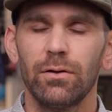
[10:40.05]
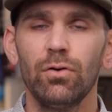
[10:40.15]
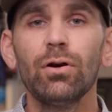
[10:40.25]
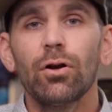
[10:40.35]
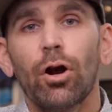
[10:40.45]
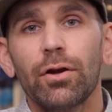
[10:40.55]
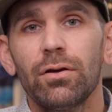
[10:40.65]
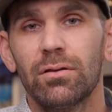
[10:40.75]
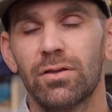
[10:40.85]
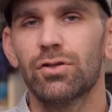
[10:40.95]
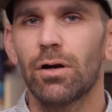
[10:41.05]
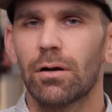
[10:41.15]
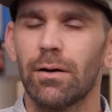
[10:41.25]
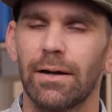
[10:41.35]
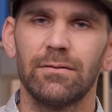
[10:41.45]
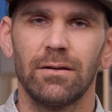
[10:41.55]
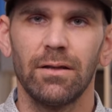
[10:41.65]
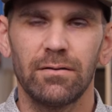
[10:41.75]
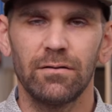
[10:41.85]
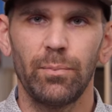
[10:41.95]
You could argue that the Shocker
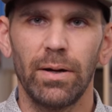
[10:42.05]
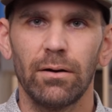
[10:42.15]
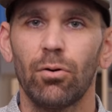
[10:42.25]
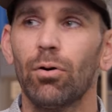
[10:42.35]
XLS is better